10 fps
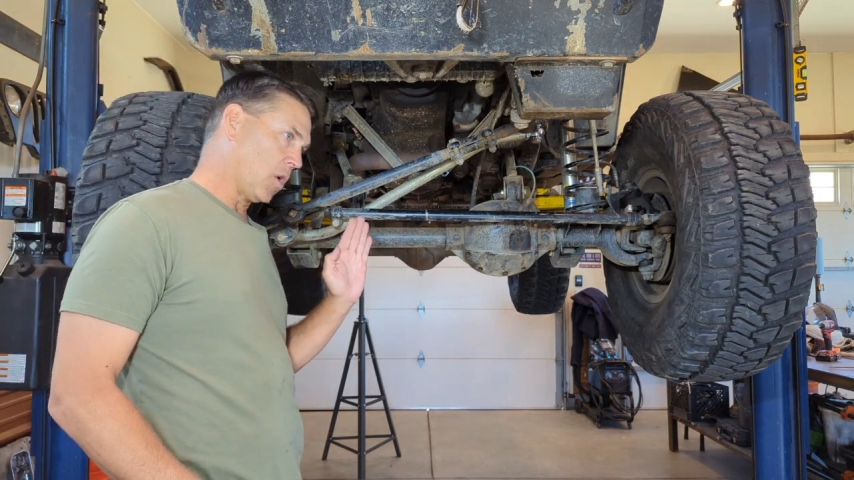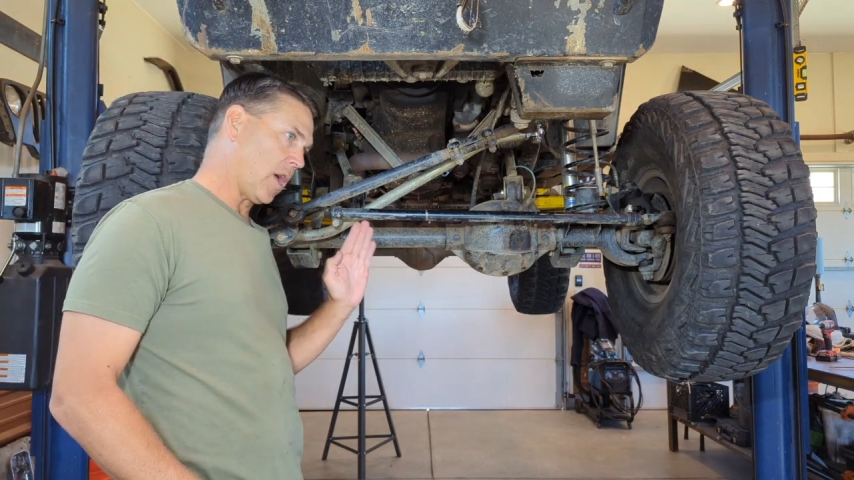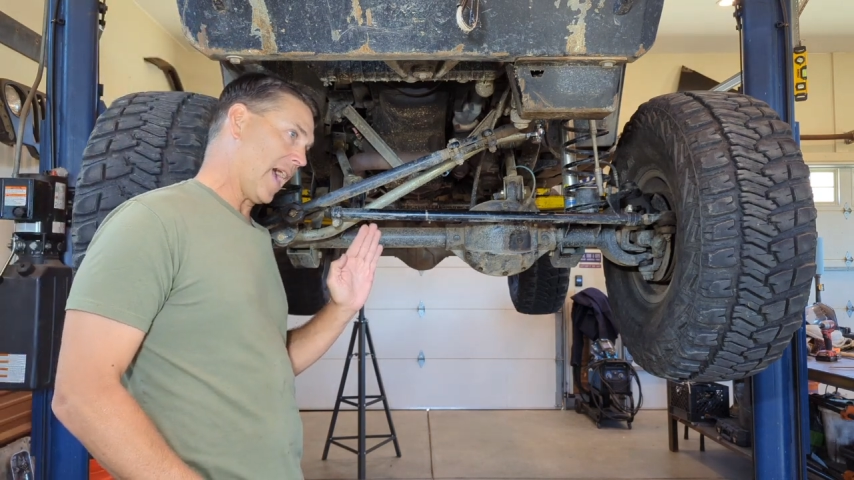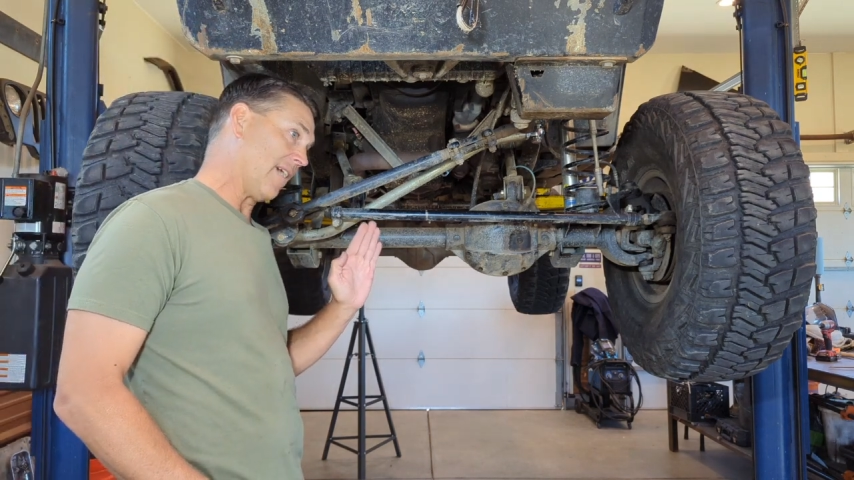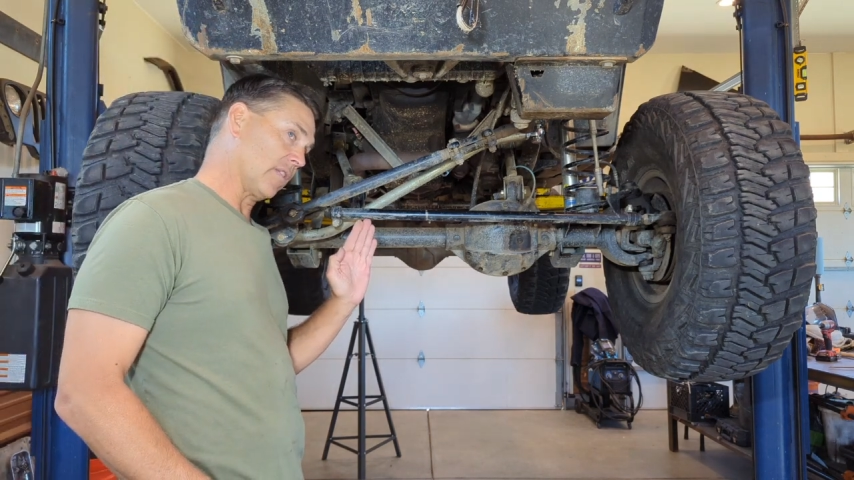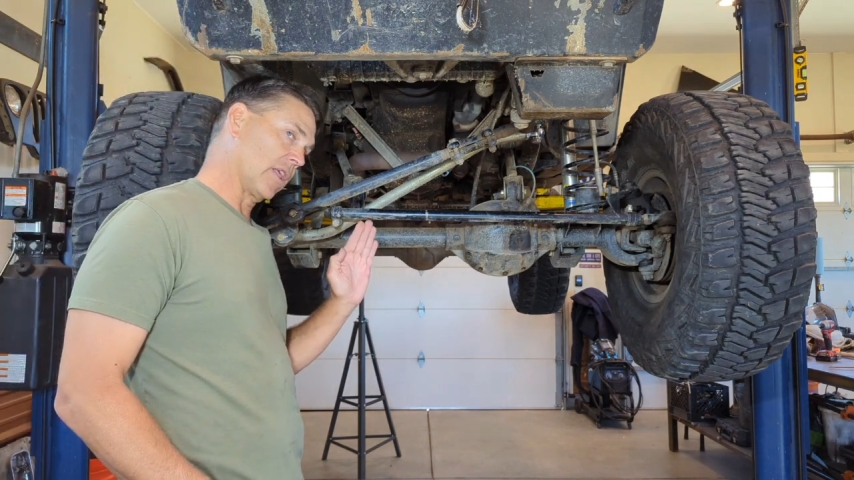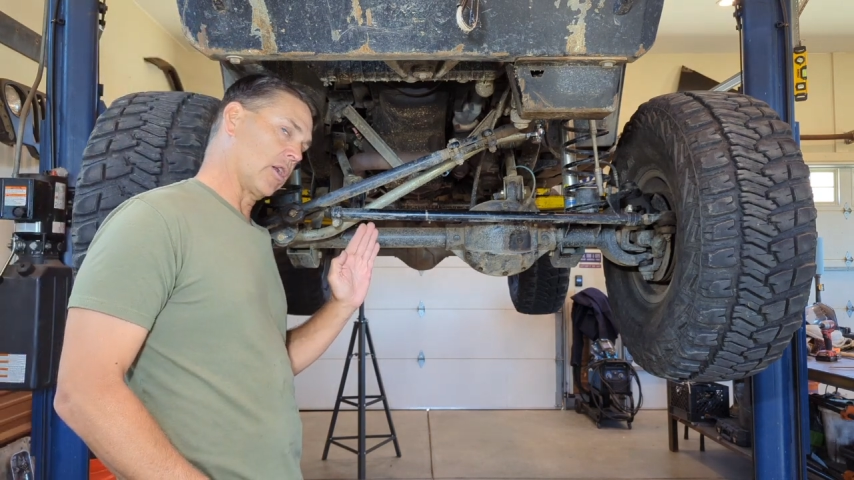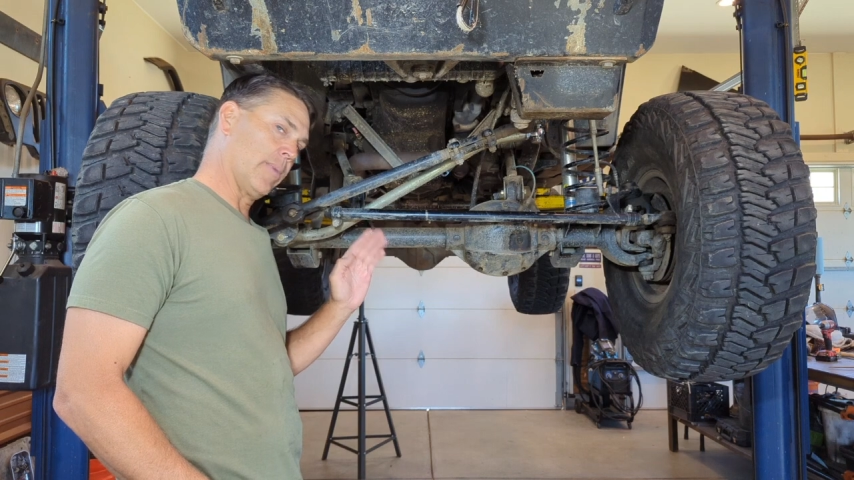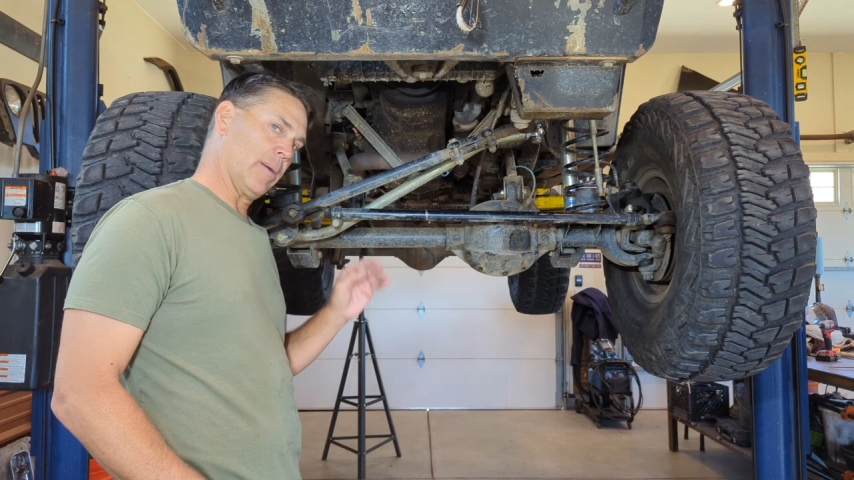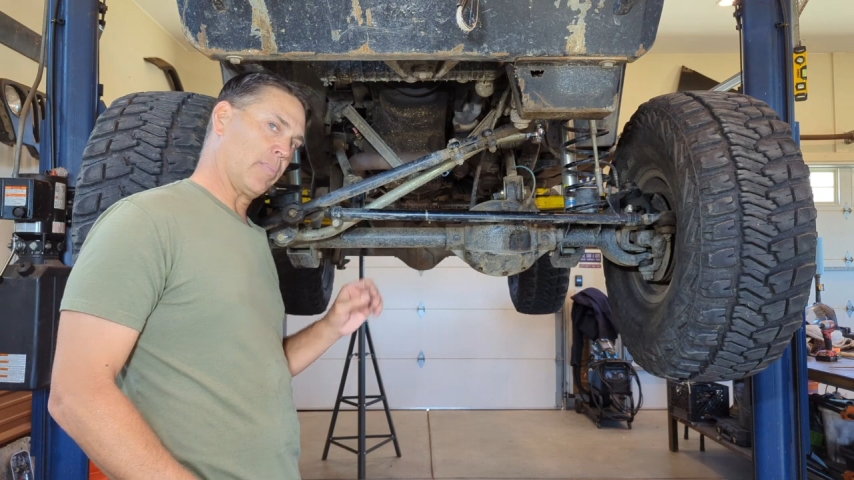will have a
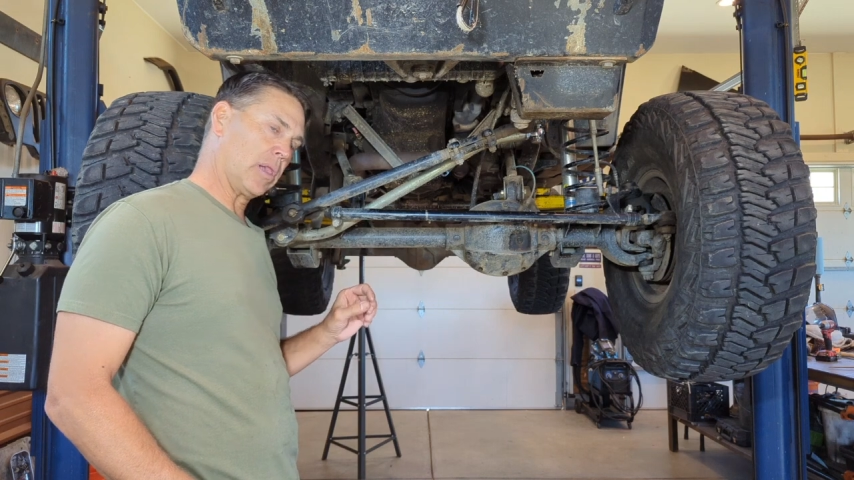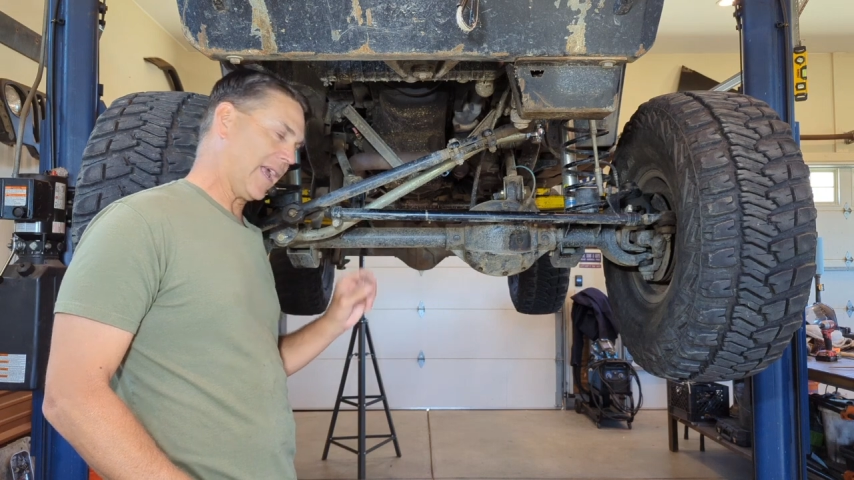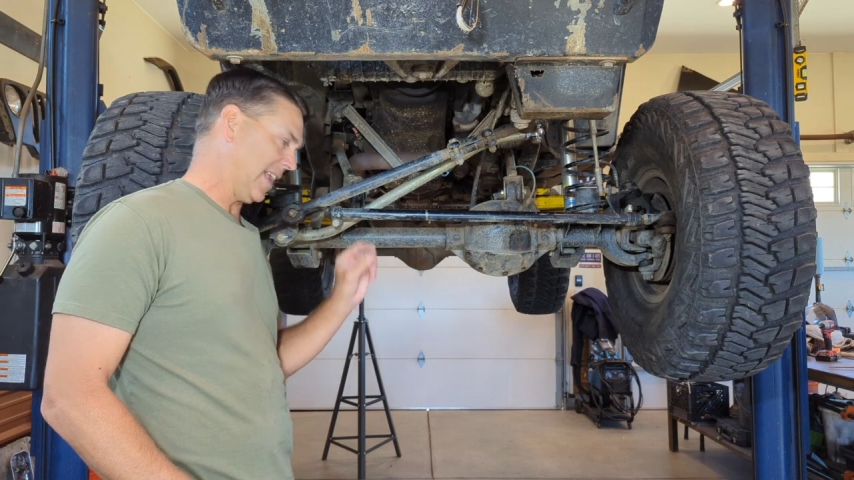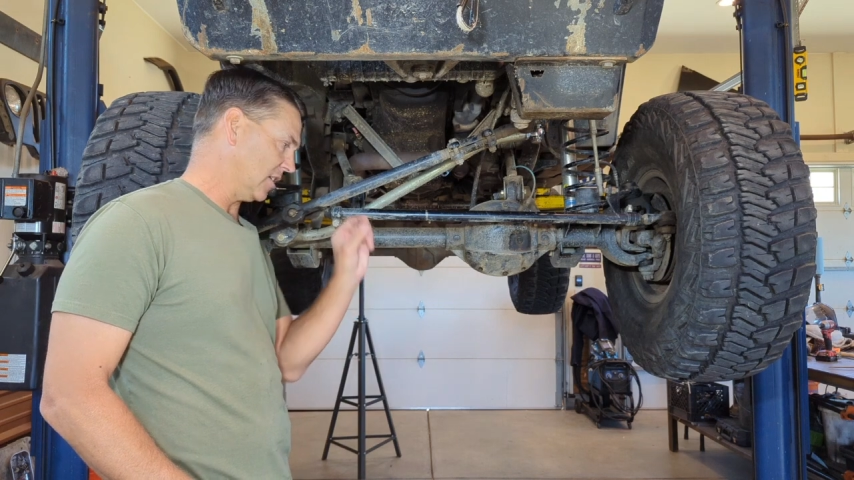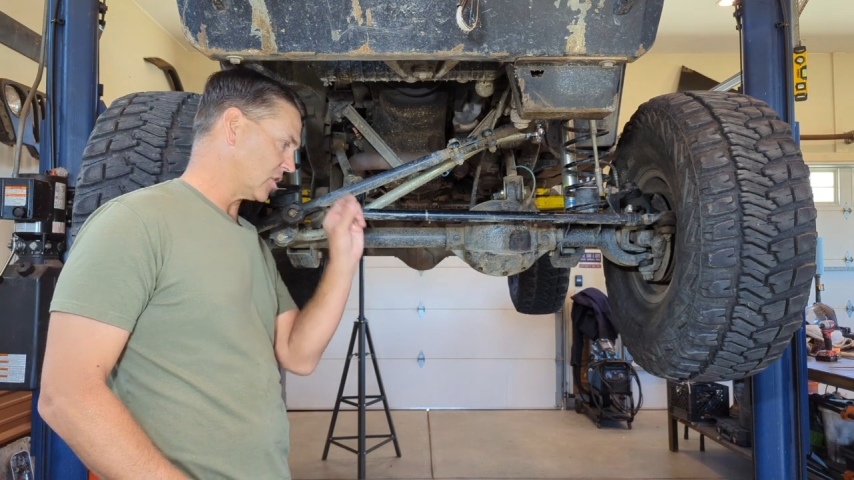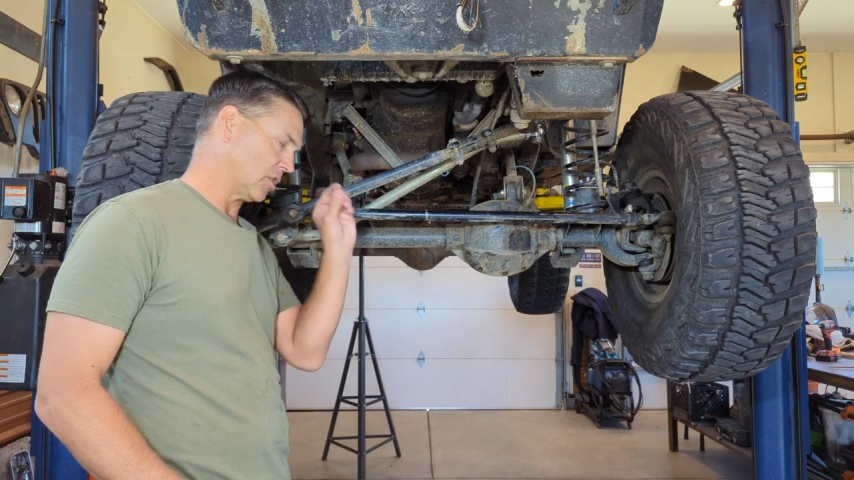little bit of play in it.